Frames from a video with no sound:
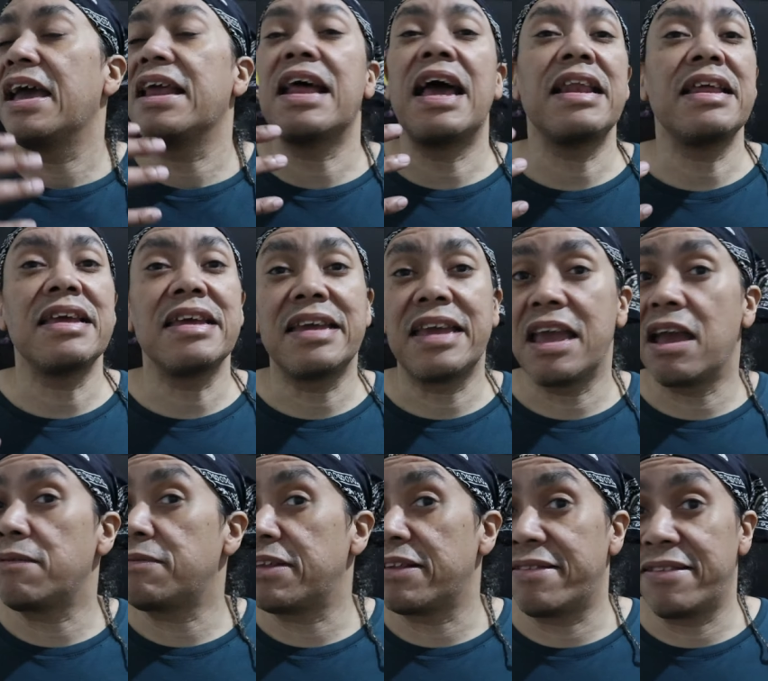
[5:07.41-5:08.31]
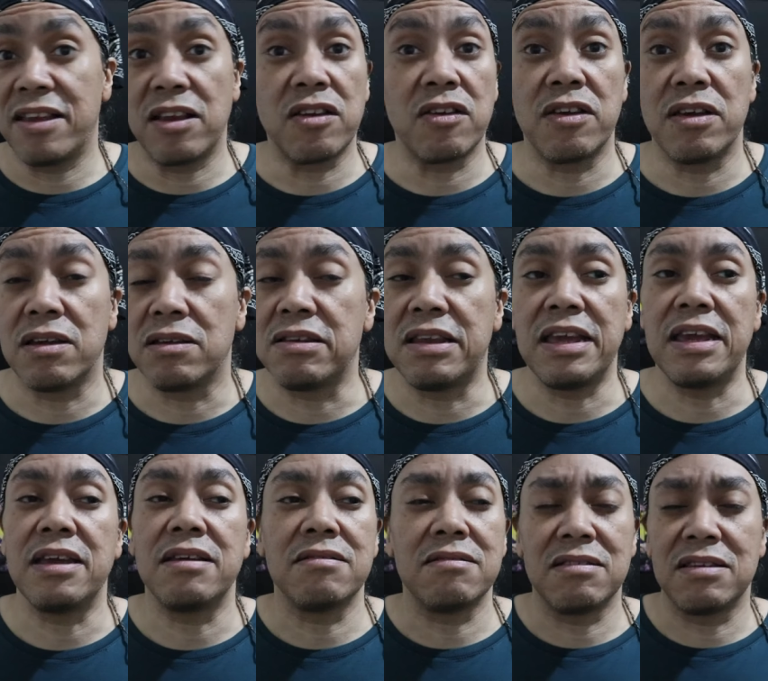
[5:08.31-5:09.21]
and I didn't care if the, Cita,
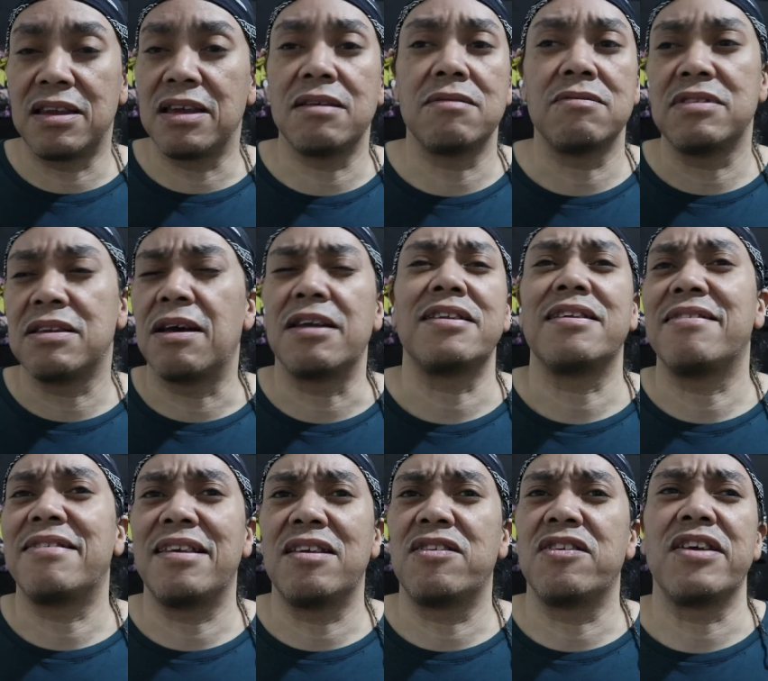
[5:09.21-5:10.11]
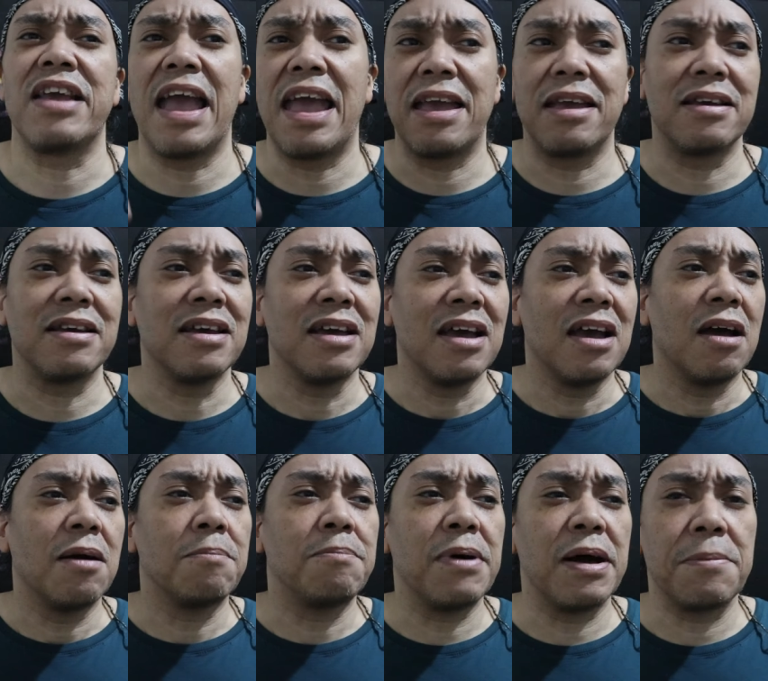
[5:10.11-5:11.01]
the, the not the Citizen Gang,
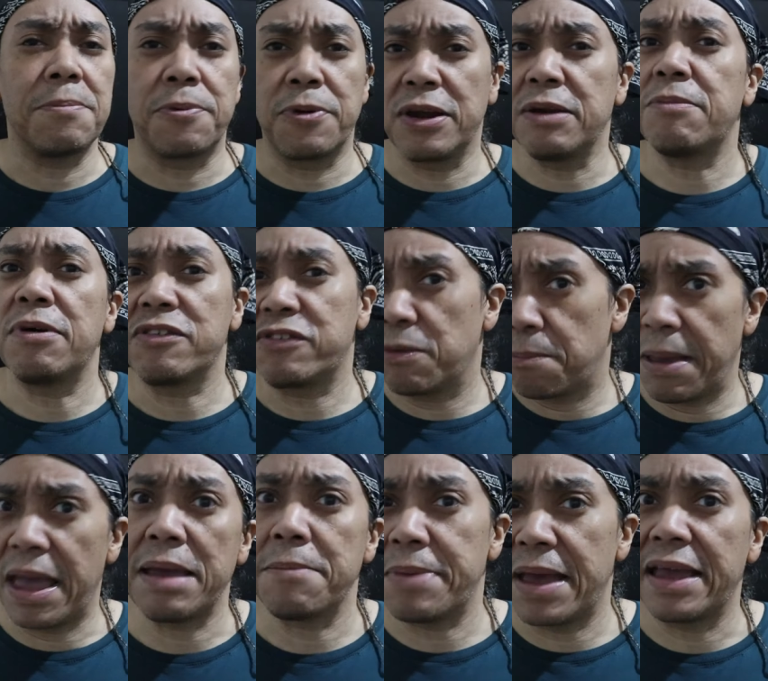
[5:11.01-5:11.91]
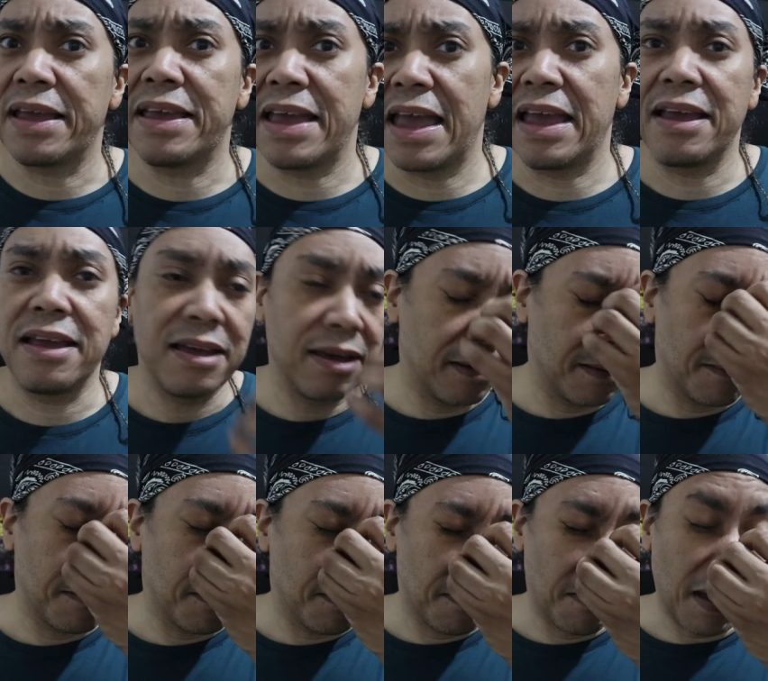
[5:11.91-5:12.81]
but pretty much the Bang Bang Gang.
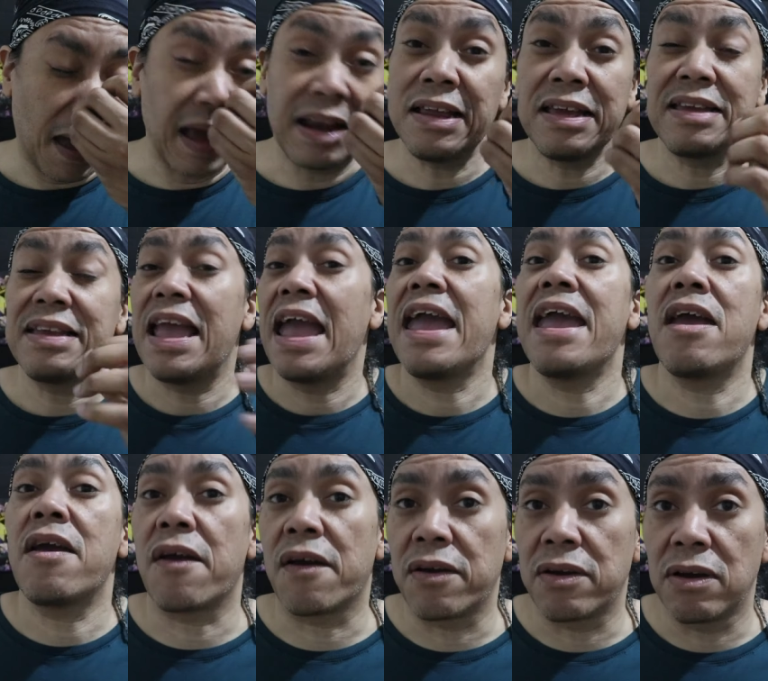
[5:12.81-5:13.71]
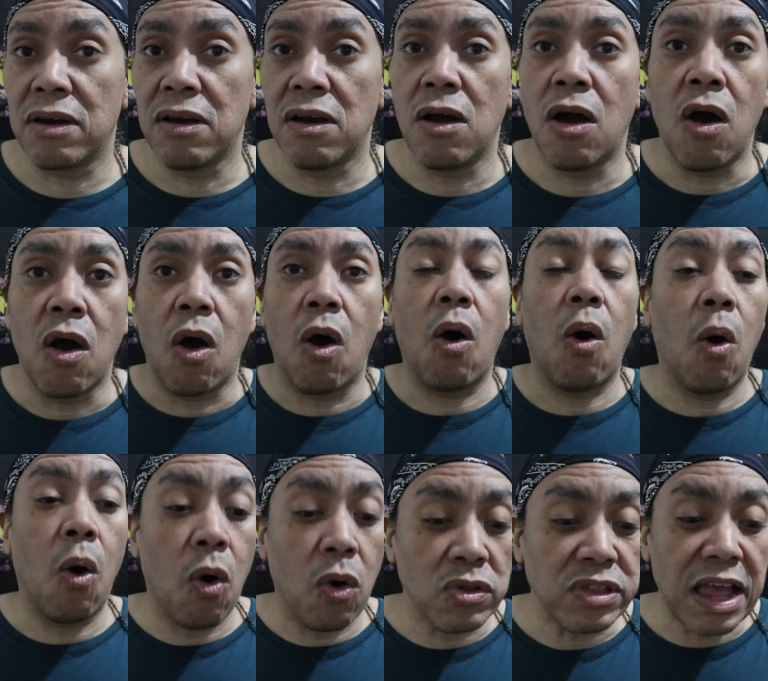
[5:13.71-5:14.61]
I didn't care.
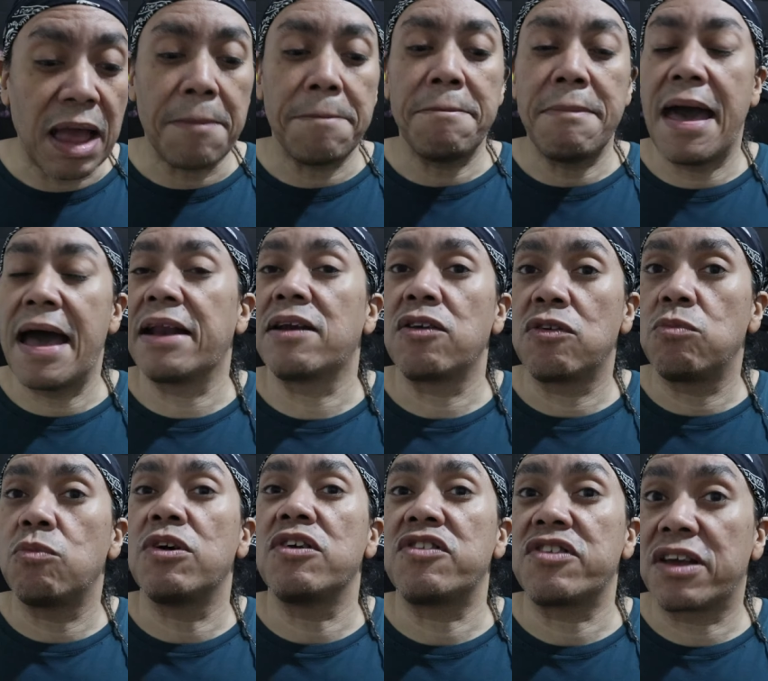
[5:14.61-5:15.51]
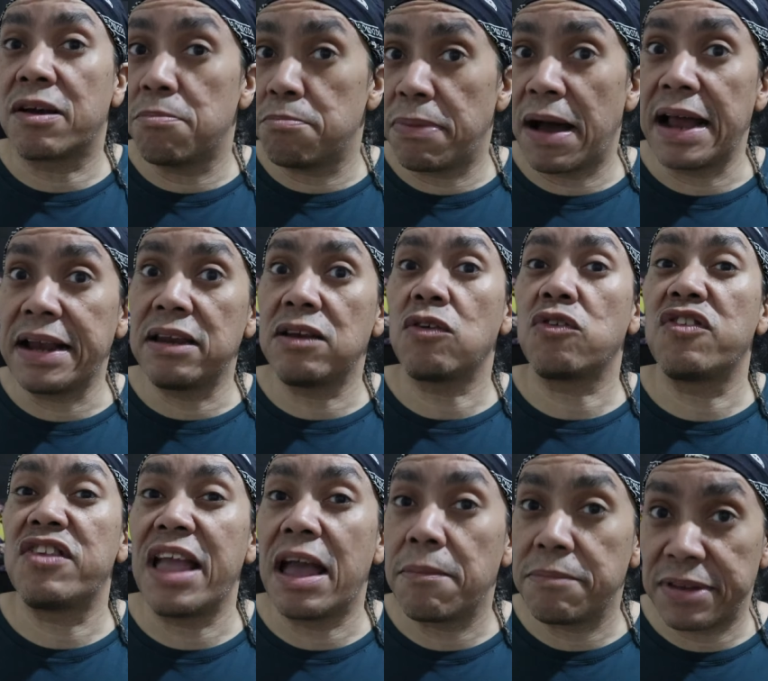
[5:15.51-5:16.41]
All that mattered was combining
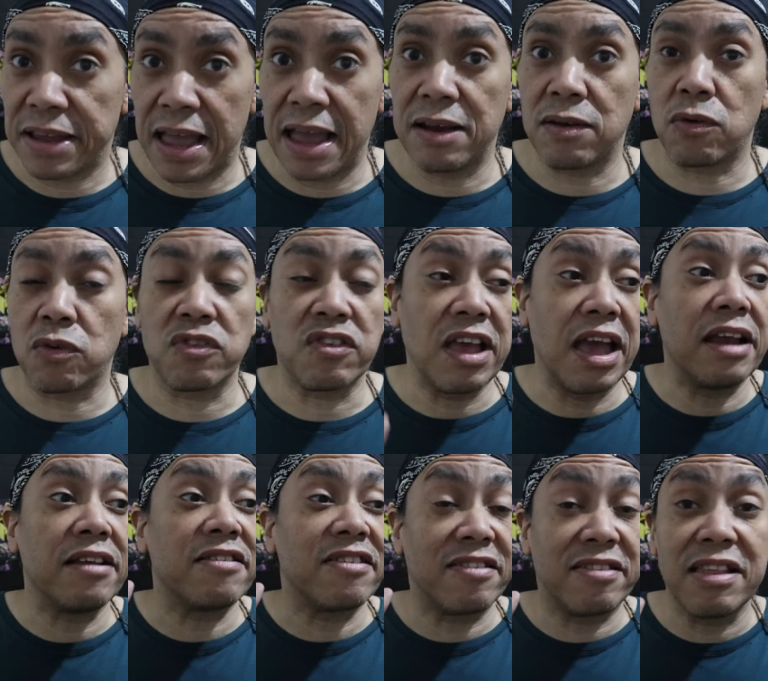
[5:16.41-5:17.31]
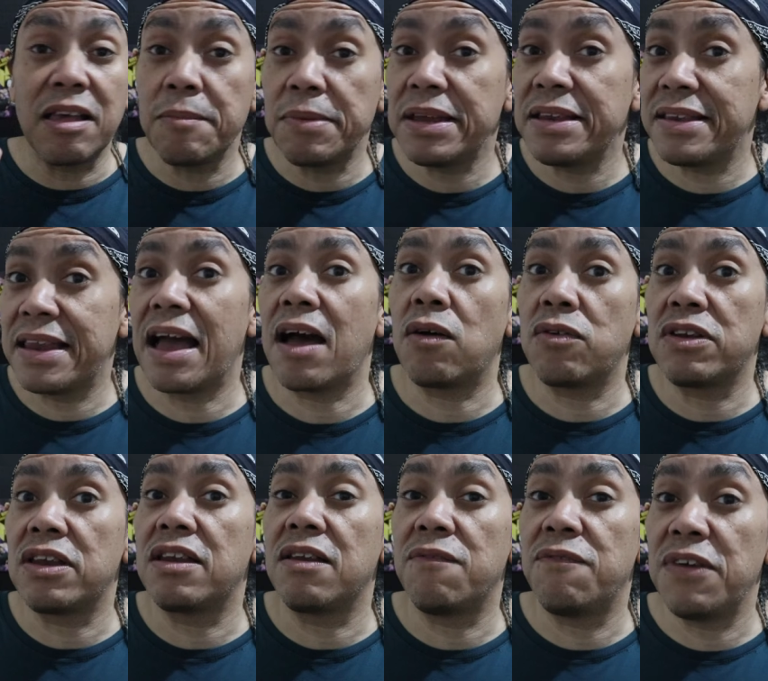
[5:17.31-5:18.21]
those damn titles and slimming
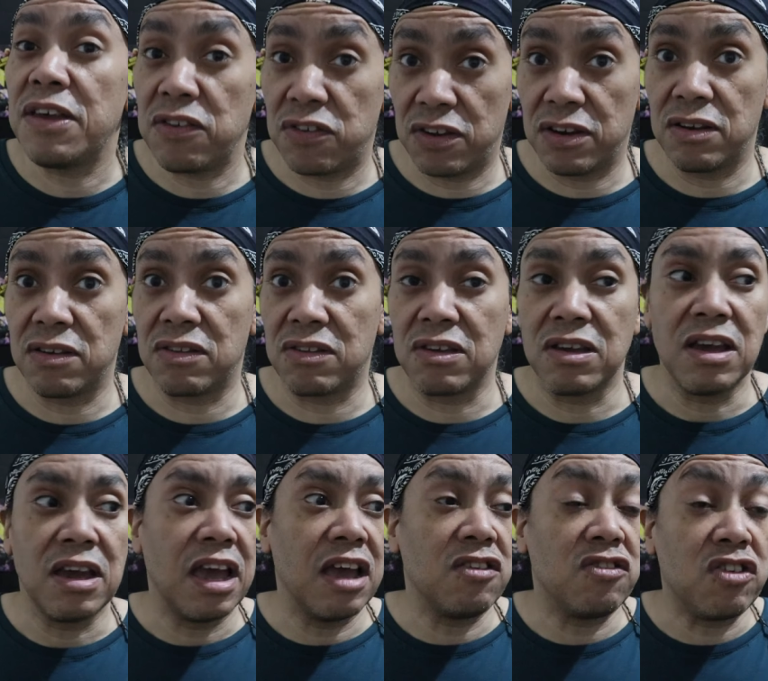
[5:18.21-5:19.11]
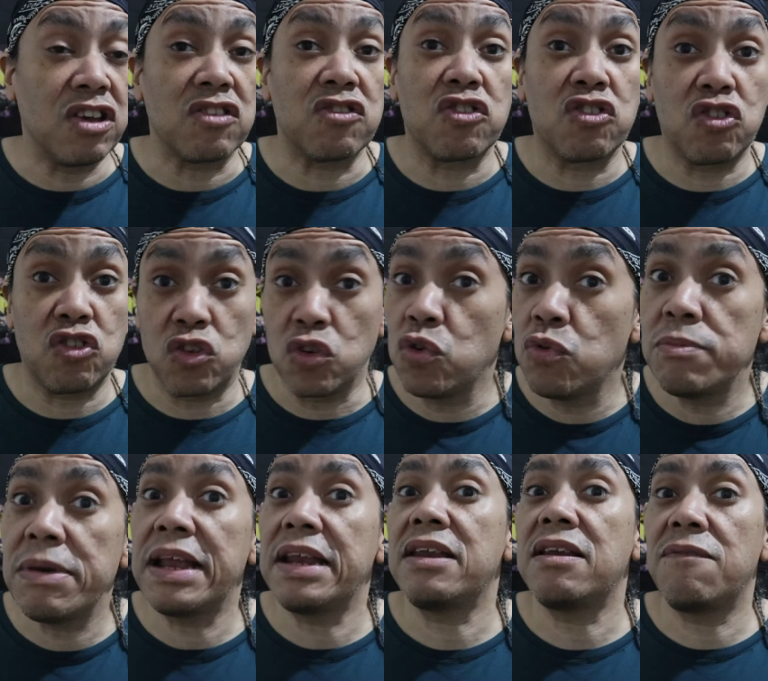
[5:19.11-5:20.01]
down the divisions. It's just too
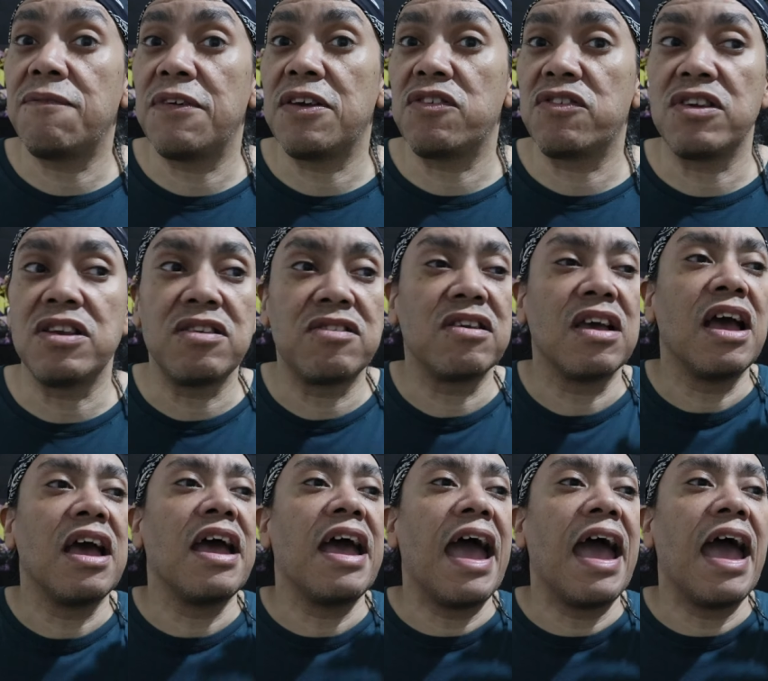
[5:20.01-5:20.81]
many divisions